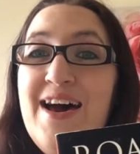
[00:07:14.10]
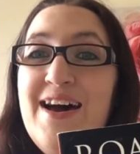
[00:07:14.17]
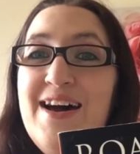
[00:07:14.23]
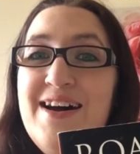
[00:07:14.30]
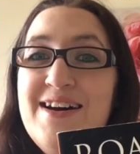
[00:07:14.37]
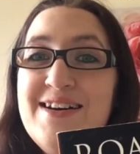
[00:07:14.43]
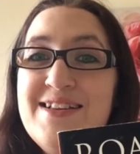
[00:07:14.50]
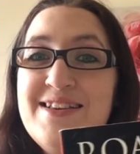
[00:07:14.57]

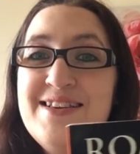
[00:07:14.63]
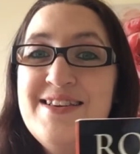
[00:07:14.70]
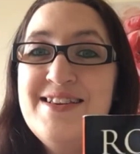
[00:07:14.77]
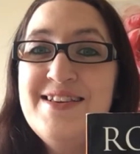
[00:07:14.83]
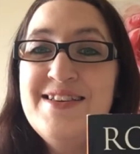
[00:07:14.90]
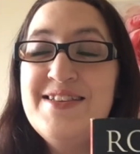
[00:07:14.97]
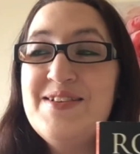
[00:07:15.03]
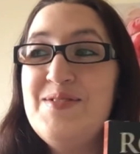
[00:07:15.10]

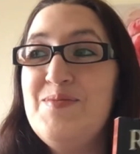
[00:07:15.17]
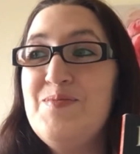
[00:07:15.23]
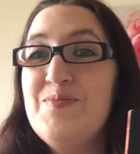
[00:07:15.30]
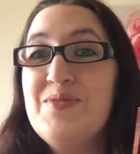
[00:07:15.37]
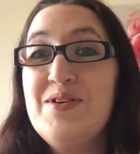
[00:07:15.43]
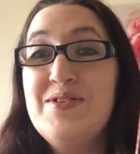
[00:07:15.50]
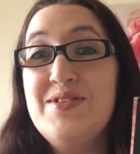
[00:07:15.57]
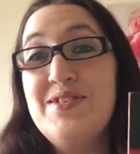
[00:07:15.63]
And
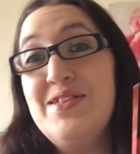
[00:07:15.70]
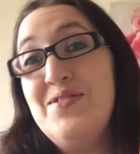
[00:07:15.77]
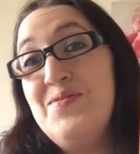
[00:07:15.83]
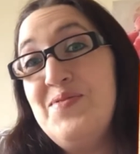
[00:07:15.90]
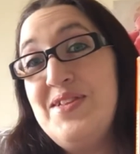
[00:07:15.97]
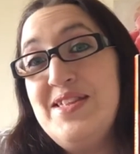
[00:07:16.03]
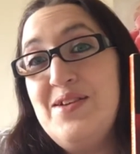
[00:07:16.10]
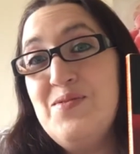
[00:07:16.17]
so they
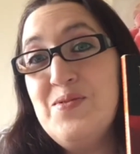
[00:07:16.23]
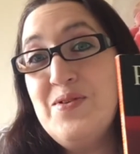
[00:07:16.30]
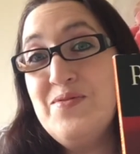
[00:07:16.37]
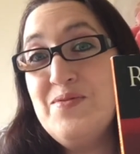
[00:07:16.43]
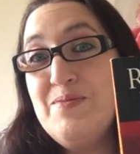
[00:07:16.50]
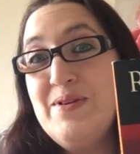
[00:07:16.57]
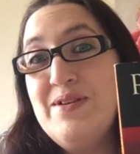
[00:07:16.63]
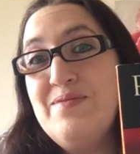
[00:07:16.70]
obviously they were of
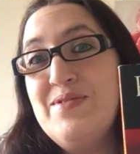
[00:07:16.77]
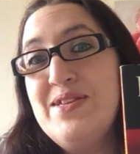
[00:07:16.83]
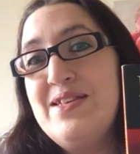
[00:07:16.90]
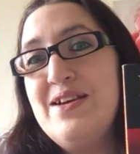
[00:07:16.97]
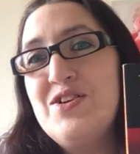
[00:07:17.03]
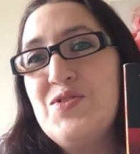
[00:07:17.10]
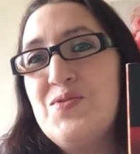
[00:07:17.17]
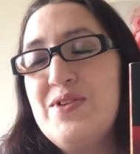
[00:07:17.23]
a bit of a
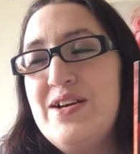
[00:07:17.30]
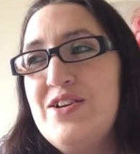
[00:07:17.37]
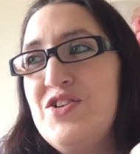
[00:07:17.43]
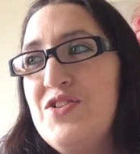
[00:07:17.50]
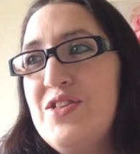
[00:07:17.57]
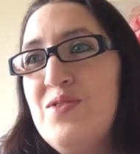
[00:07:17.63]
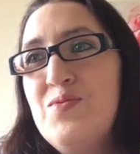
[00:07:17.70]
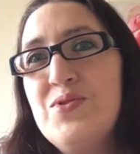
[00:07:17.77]
sexual
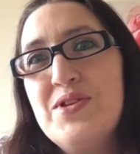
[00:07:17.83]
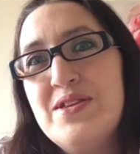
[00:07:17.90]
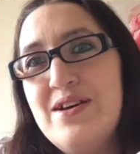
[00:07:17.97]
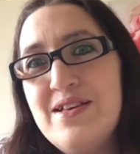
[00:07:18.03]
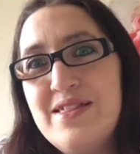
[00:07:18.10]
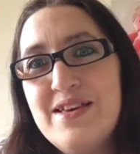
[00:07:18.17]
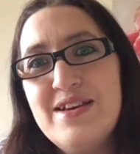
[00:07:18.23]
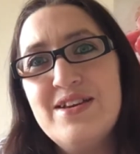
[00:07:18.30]
nature. There was
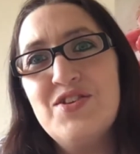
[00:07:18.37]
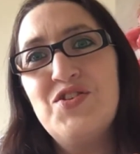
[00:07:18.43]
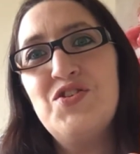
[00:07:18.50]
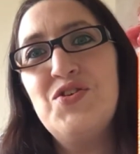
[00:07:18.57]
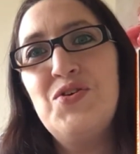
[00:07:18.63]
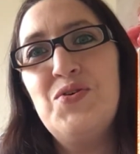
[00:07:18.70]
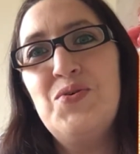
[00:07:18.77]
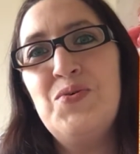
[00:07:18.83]
nothing
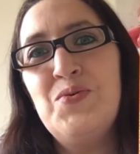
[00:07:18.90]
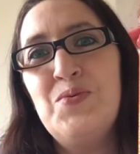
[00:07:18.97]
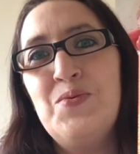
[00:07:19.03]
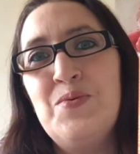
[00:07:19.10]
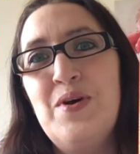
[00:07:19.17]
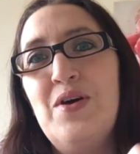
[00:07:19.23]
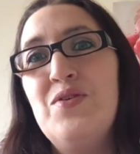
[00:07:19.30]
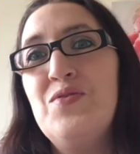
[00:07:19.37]

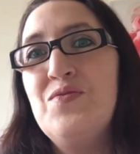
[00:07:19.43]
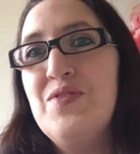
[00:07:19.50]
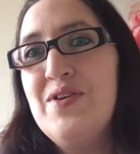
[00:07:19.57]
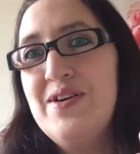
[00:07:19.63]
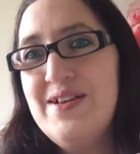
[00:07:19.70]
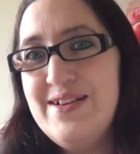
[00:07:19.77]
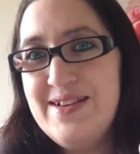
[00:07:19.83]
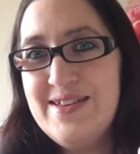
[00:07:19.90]
too
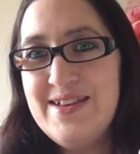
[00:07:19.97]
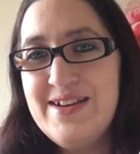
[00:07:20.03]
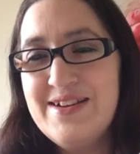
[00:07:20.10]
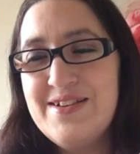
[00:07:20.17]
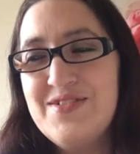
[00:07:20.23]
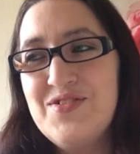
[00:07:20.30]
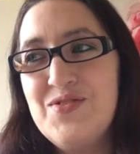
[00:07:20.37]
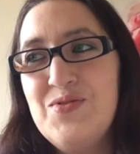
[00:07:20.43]
overtly
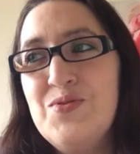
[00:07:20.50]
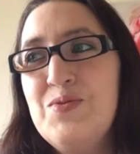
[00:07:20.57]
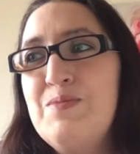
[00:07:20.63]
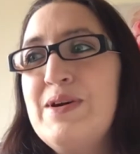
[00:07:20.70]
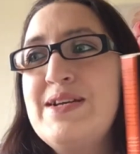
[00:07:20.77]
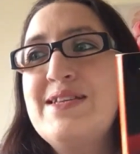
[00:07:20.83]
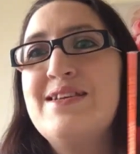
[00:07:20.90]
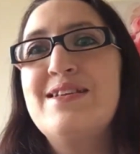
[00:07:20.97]
sexual.
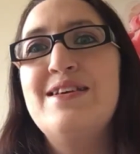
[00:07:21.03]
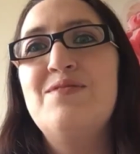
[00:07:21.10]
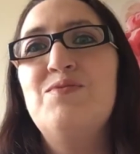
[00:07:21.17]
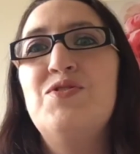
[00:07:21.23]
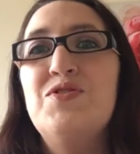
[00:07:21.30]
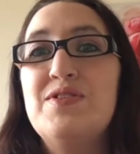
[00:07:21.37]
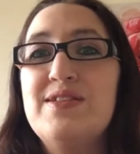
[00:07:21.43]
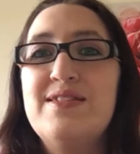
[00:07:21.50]
Basically, it was
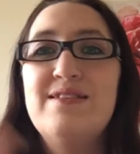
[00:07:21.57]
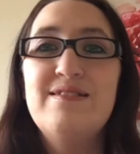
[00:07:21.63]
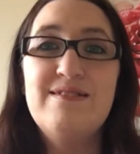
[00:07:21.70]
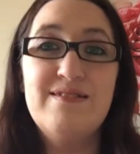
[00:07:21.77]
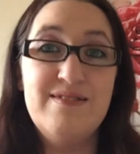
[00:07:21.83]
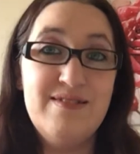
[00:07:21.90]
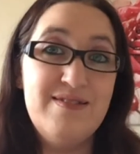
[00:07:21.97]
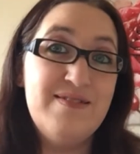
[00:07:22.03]
just that
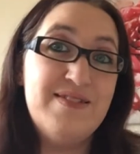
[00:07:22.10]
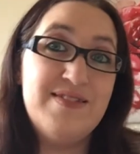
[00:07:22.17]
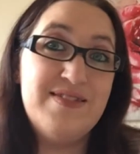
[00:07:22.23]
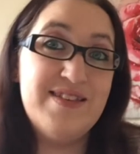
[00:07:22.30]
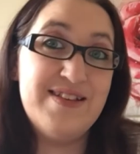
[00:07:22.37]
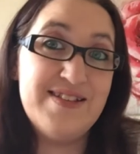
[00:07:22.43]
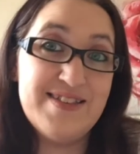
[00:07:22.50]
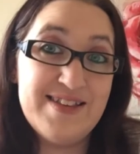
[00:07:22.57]

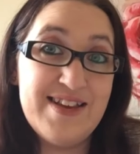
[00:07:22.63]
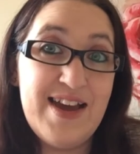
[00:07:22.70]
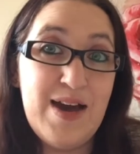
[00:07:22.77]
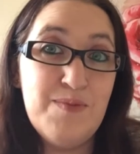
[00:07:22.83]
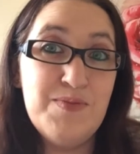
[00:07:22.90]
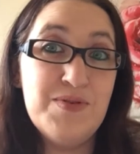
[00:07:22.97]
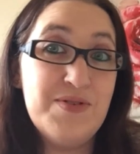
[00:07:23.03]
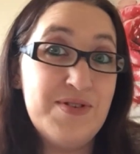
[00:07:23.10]
things had
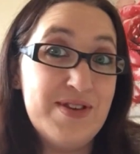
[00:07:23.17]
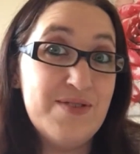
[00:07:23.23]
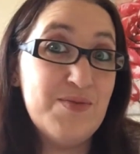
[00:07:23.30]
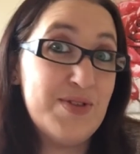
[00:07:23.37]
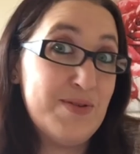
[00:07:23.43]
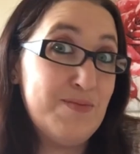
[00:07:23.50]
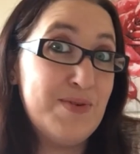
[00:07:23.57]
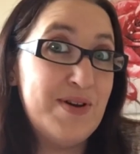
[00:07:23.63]
happened. It
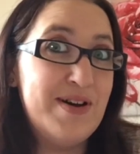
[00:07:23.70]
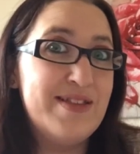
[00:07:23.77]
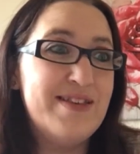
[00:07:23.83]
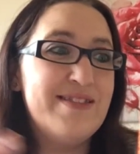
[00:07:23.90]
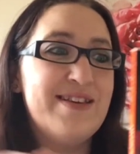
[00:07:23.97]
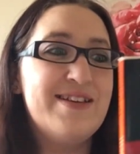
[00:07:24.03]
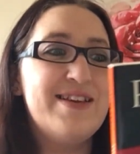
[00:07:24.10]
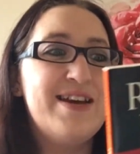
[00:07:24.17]
was implied that they'd